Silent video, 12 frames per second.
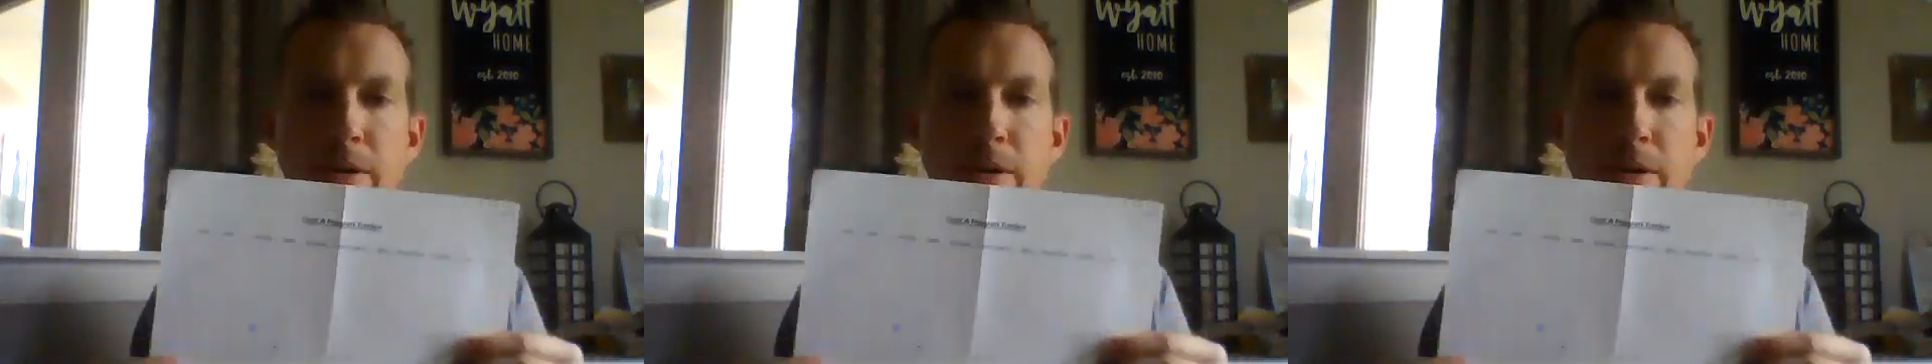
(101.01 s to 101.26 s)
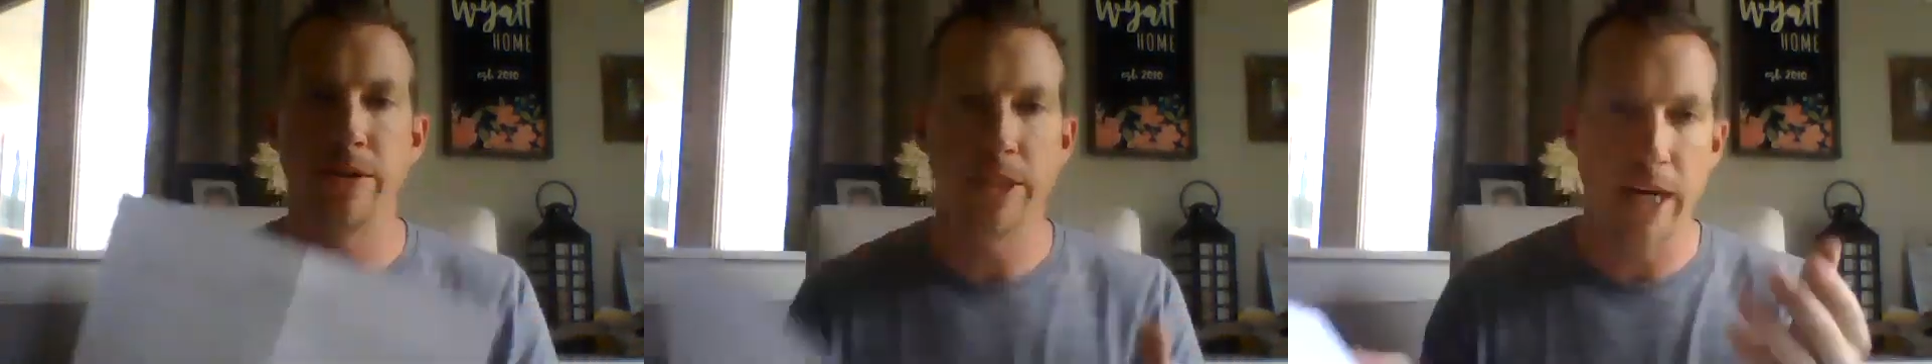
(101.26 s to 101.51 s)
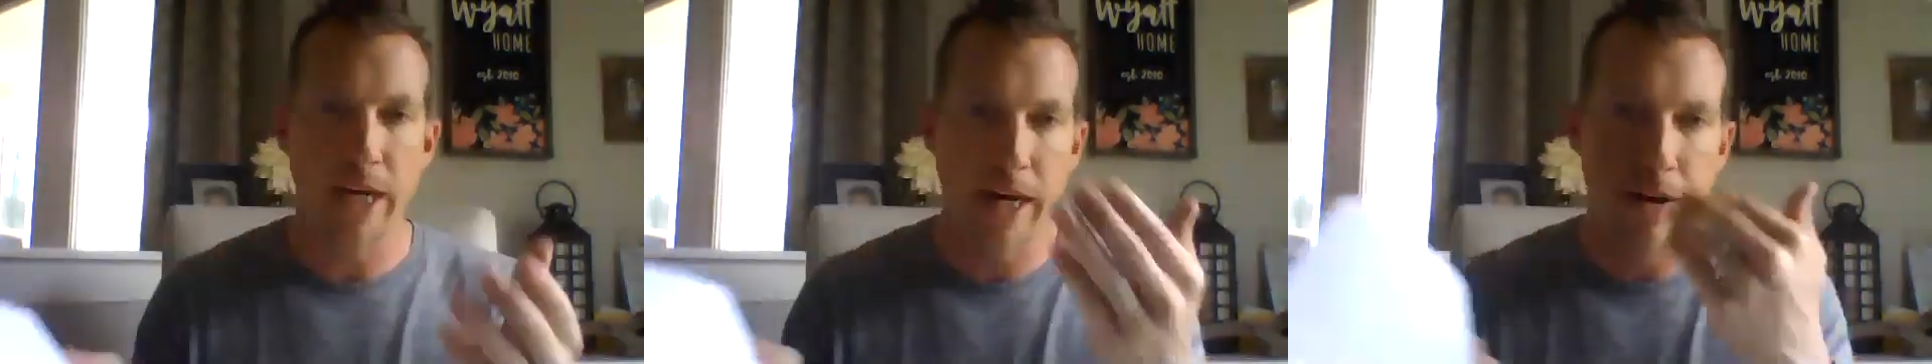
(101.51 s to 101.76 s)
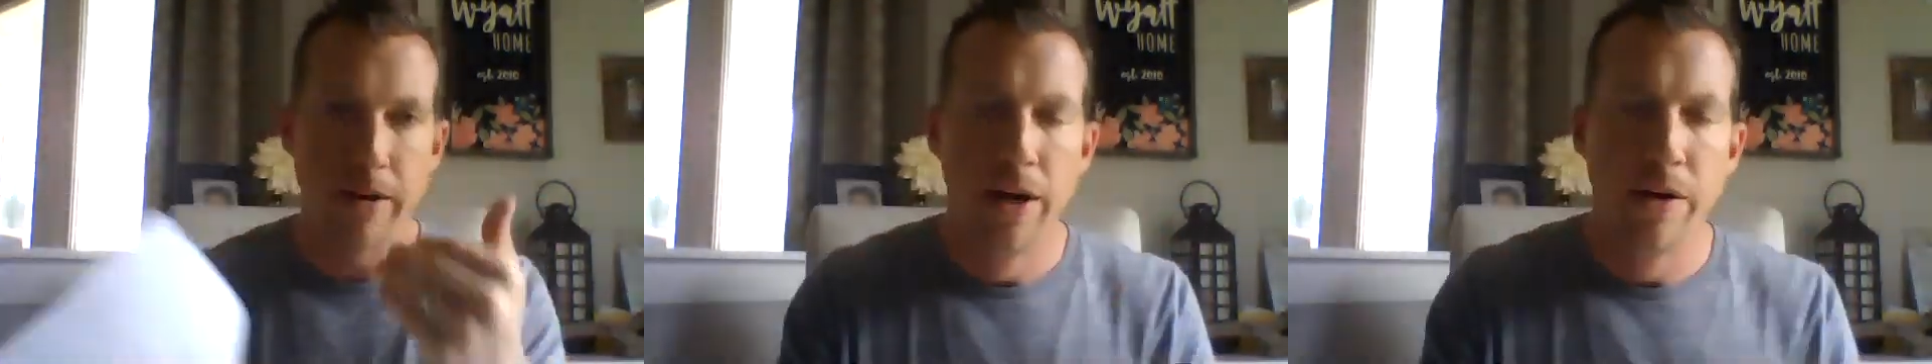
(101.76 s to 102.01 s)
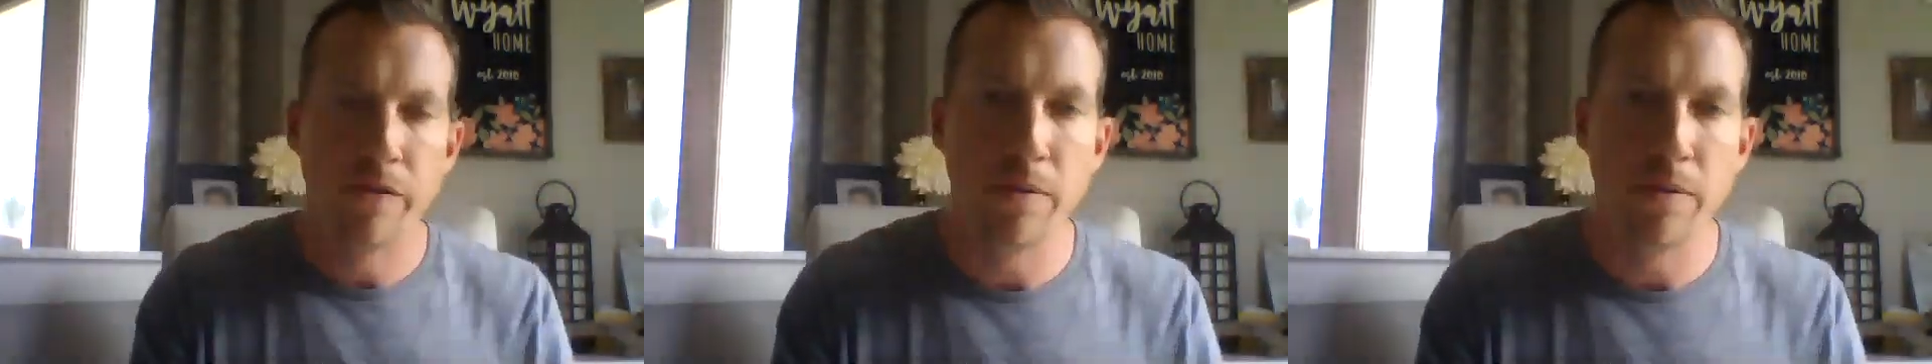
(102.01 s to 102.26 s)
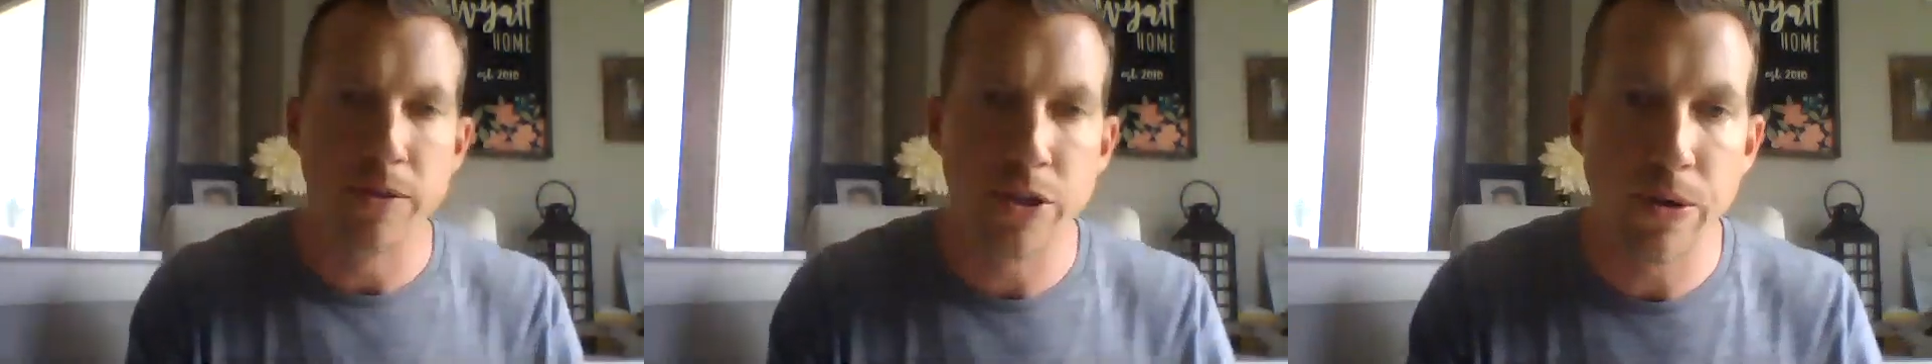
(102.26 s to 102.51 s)
or understand from
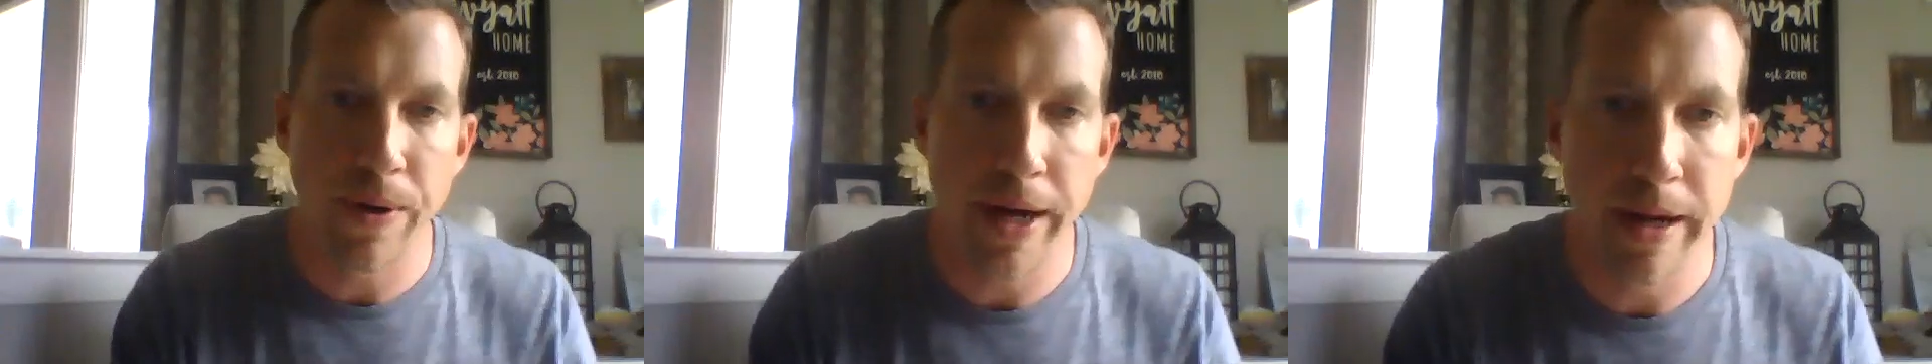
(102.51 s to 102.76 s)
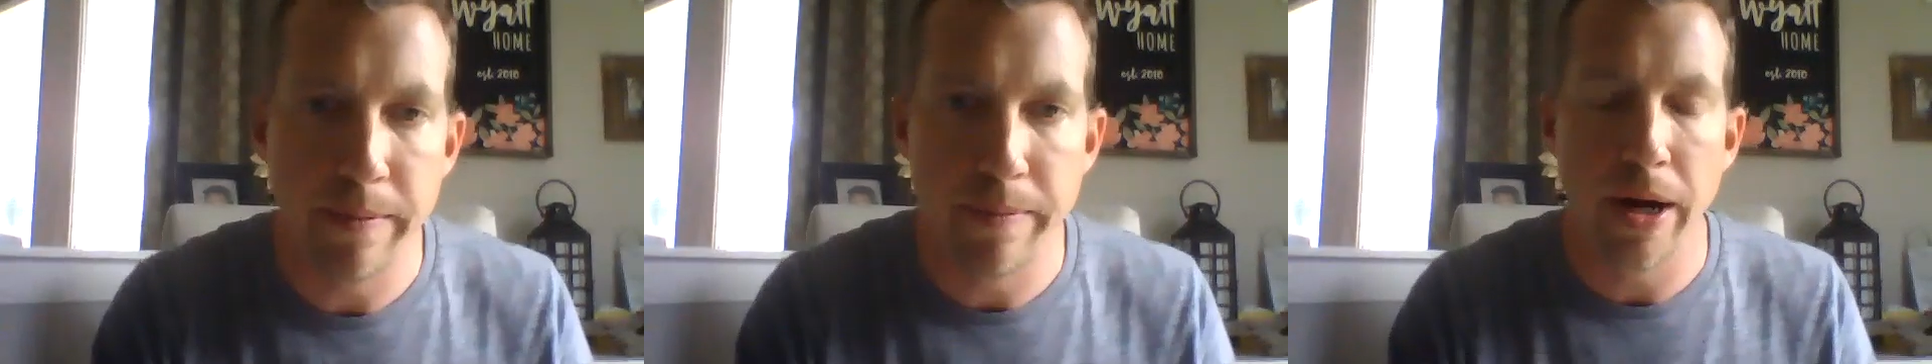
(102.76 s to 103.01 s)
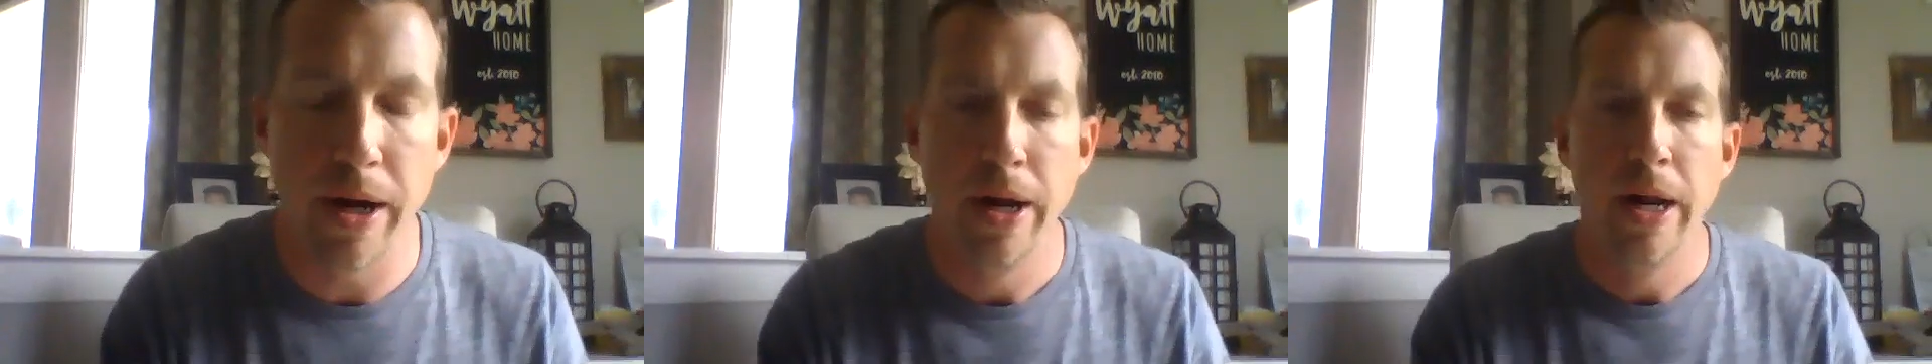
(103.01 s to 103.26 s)
the screen, but